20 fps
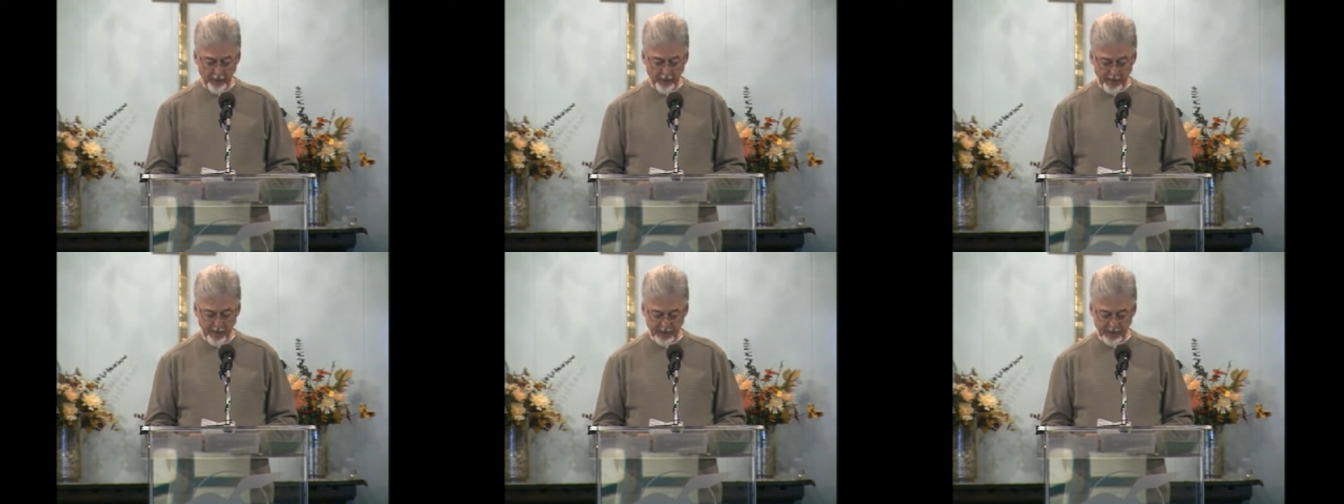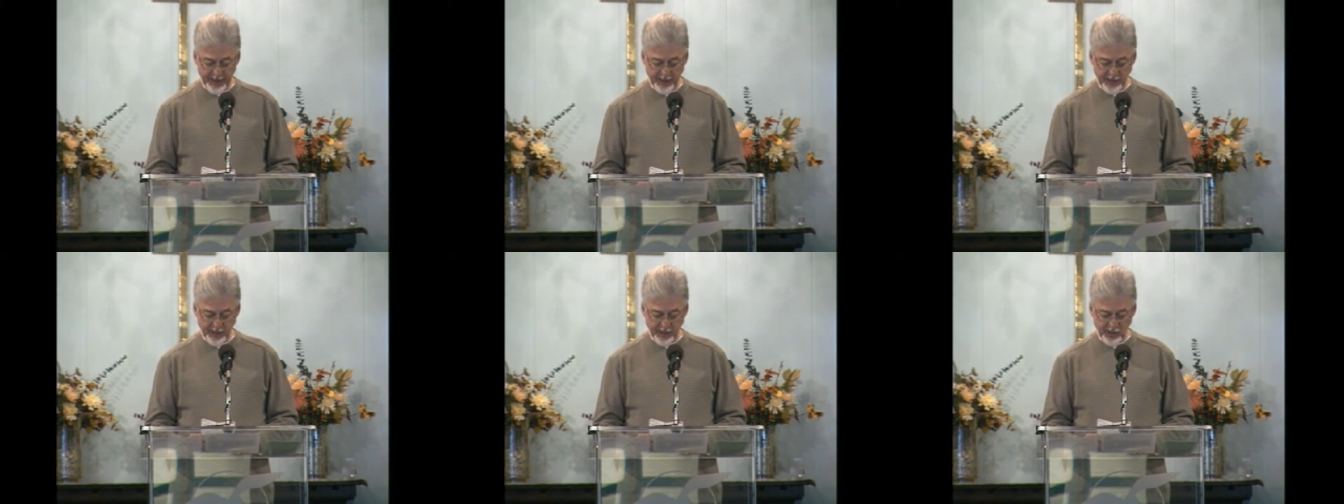and
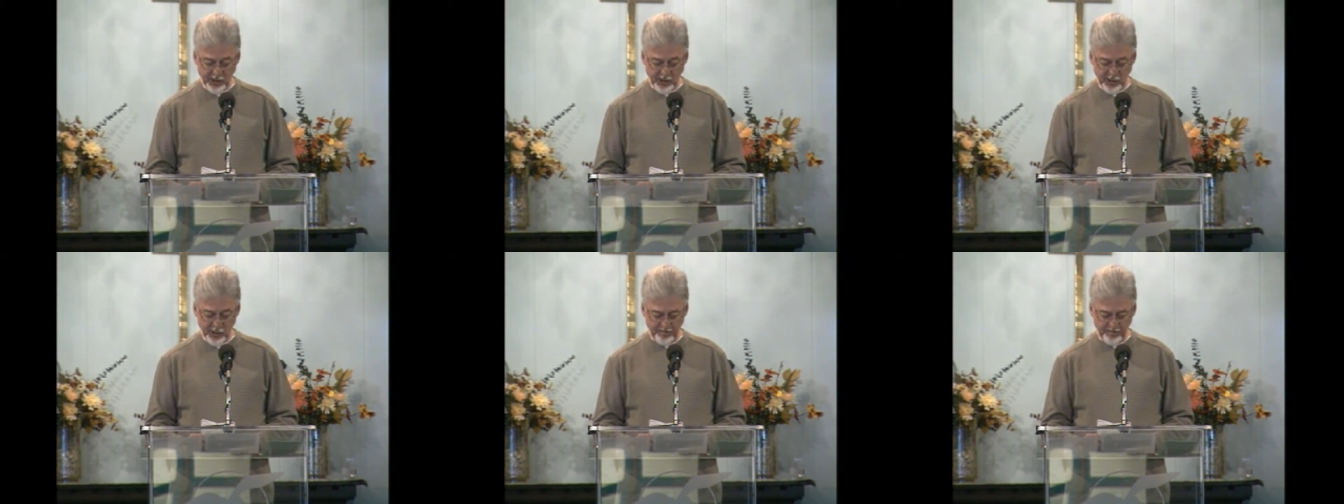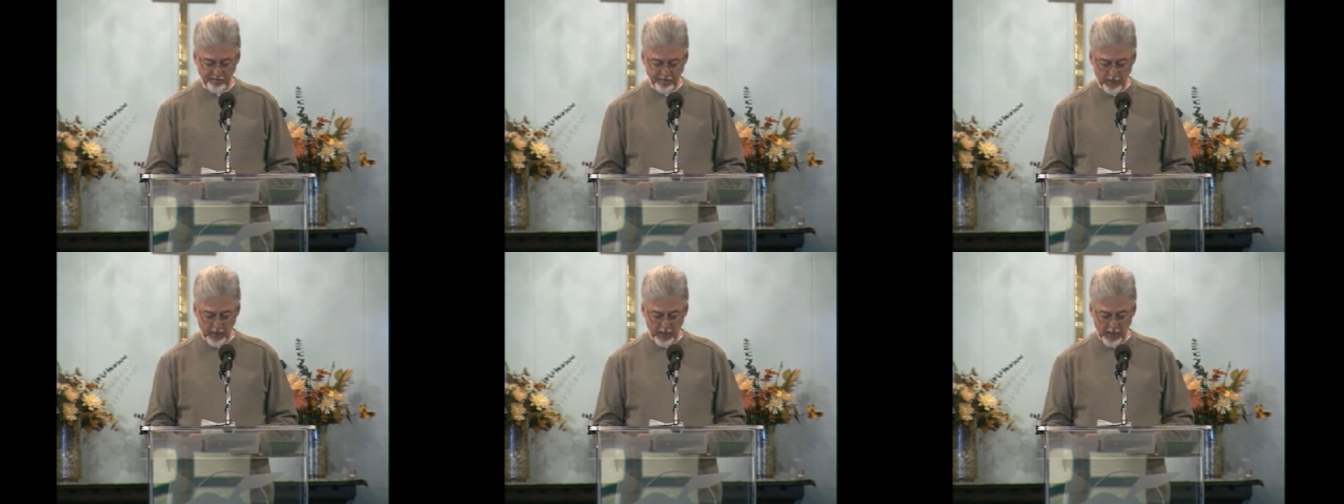
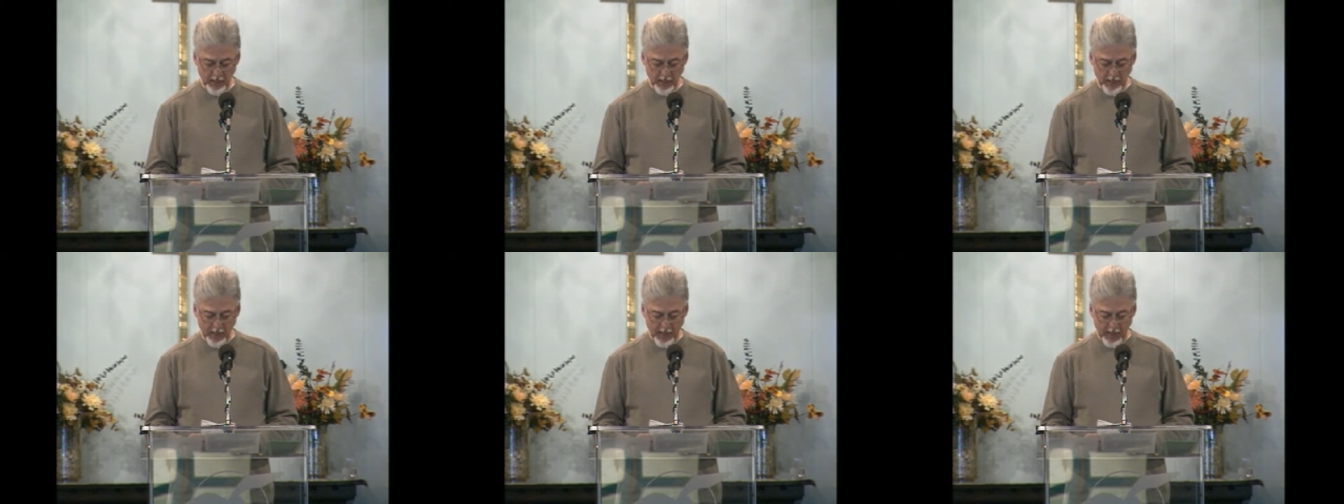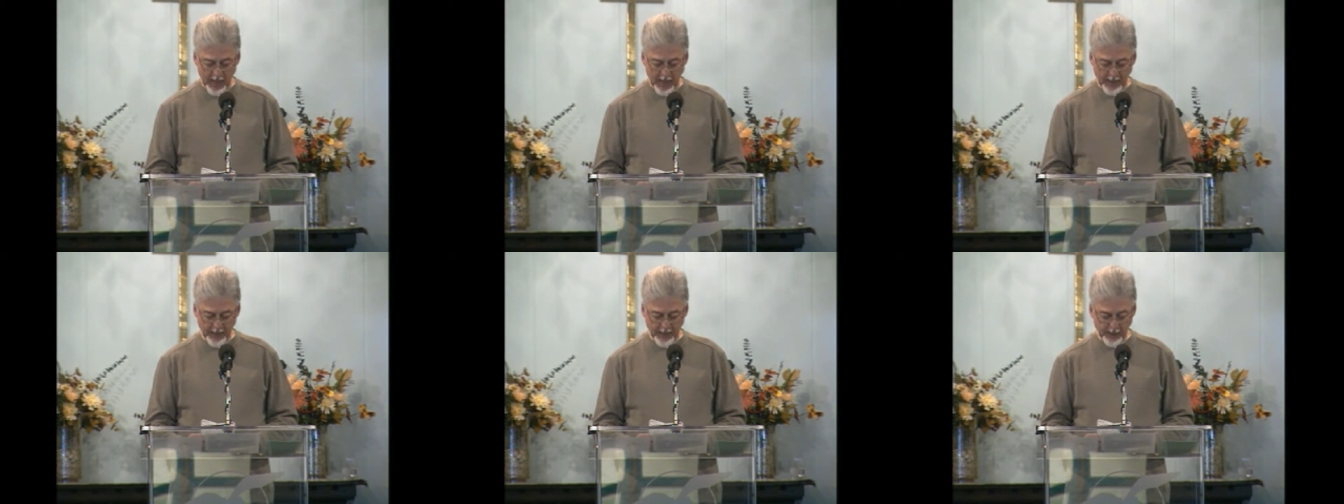meditation,
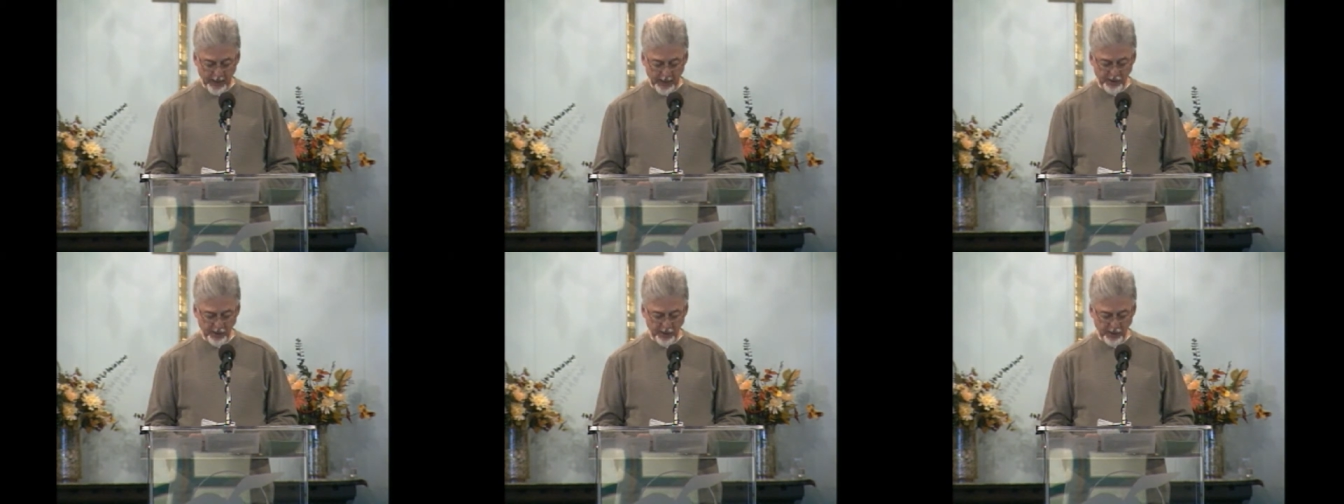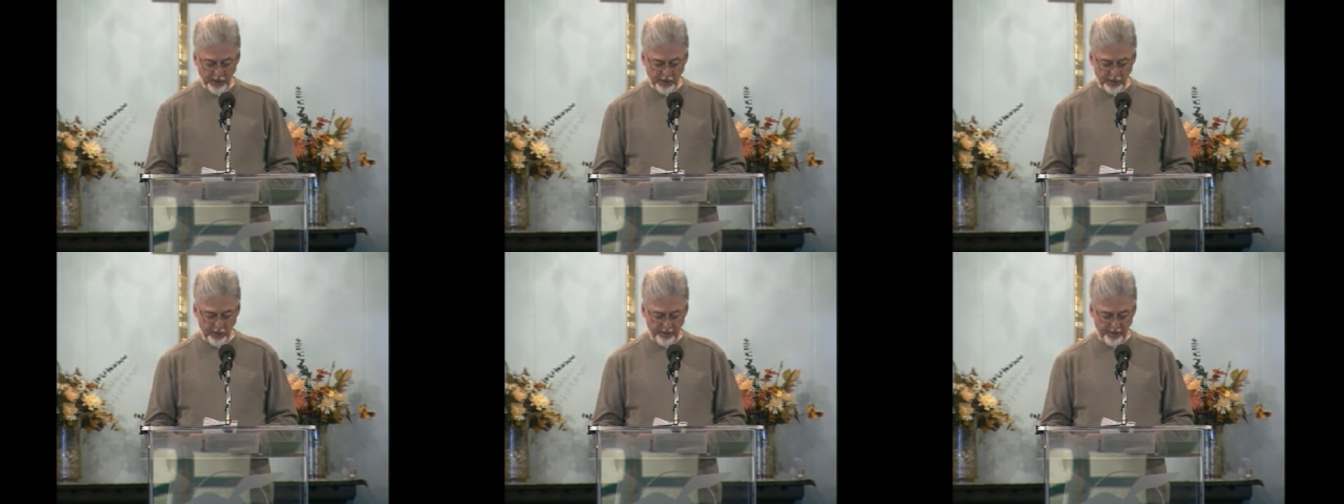I
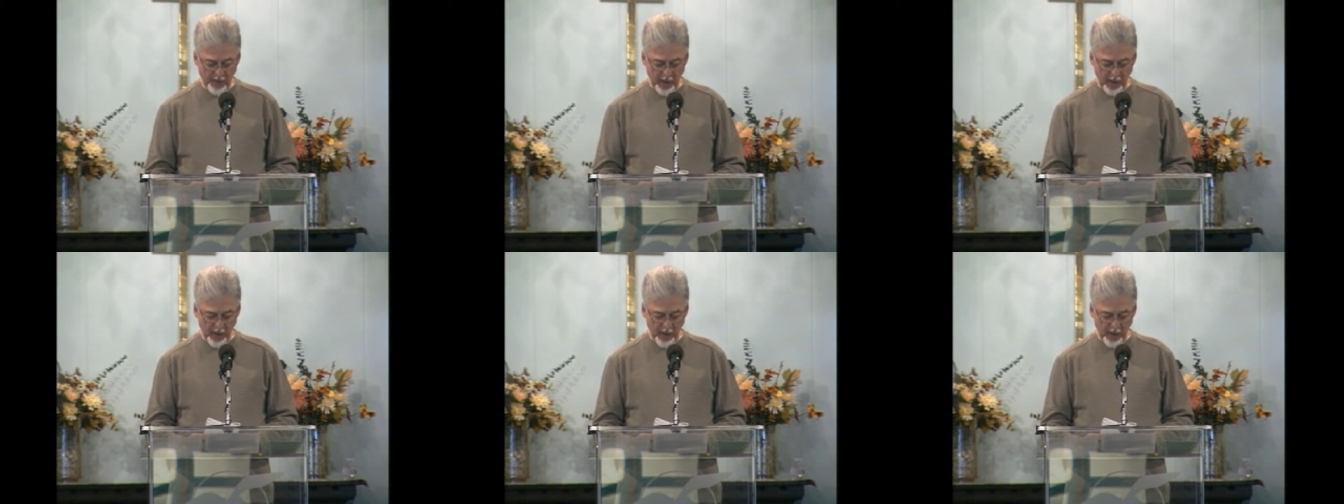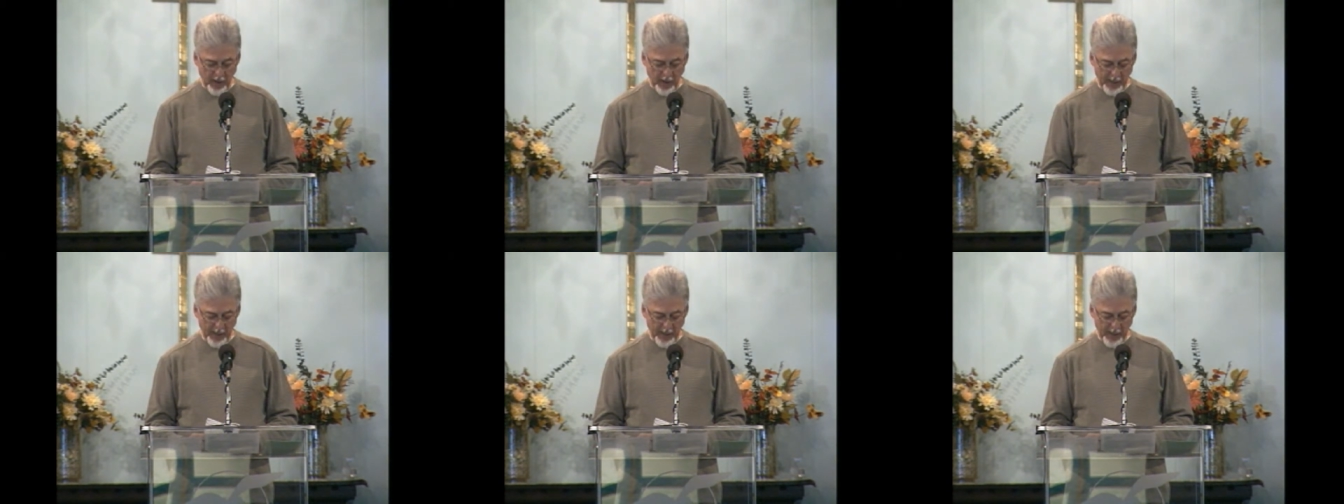listen to
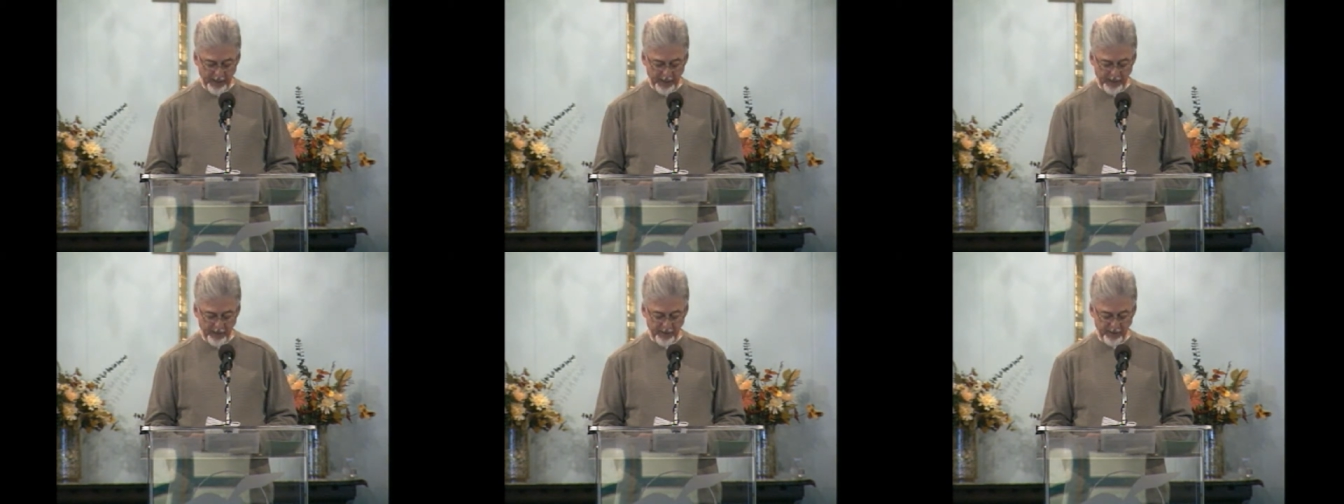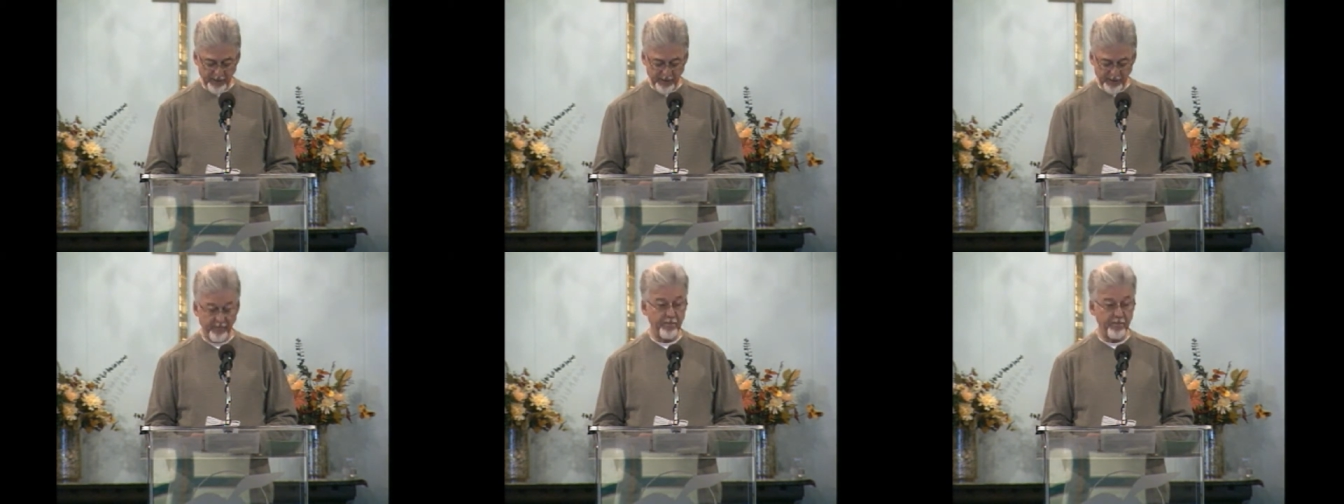divine
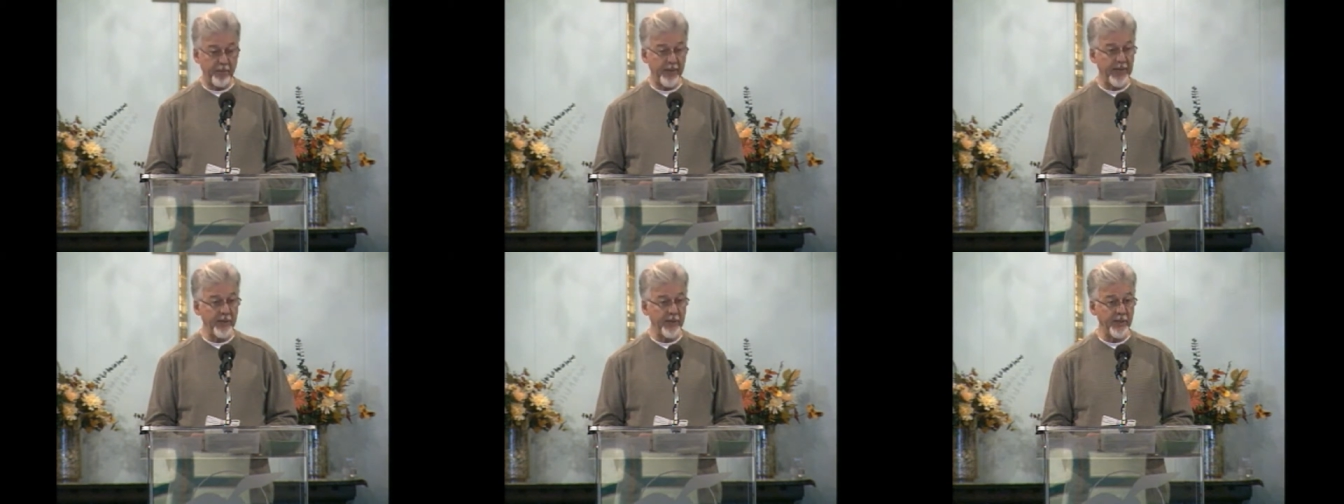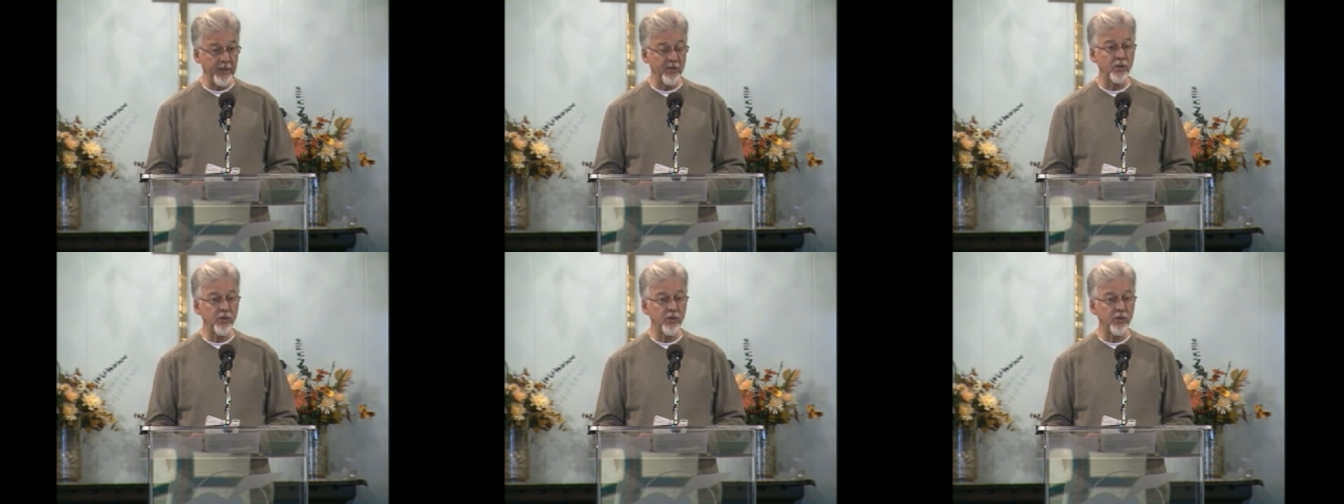ideas of
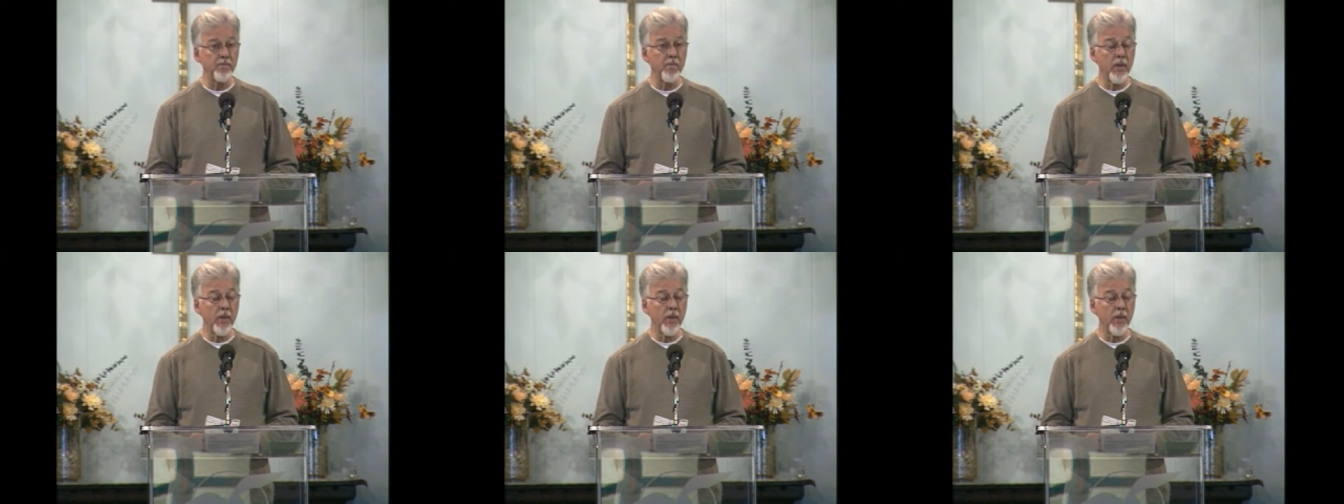peace,